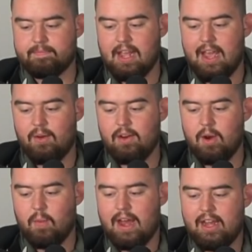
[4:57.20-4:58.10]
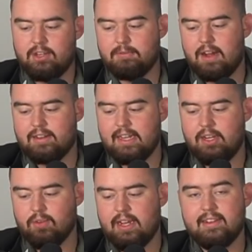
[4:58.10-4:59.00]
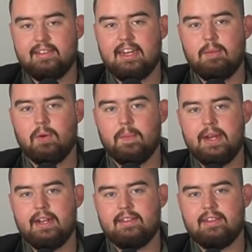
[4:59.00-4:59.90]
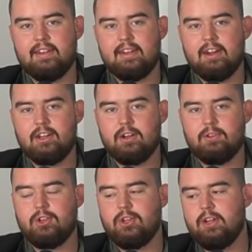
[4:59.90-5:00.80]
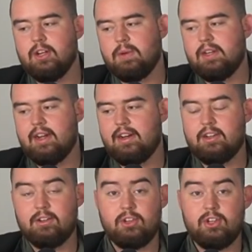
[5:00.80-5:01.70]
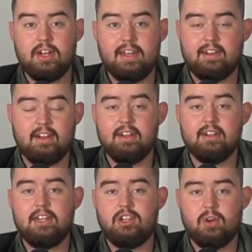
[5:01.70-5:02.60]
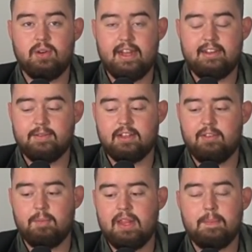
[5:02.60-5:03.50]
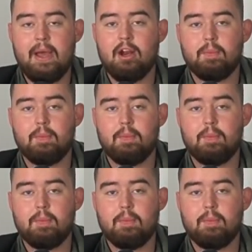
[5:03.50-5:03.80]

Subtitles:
I don't know why Javonte Green is getting more minutes than Derrick Jones Jr. when Derrick Jones Jr. has clearly showcased himself to be the better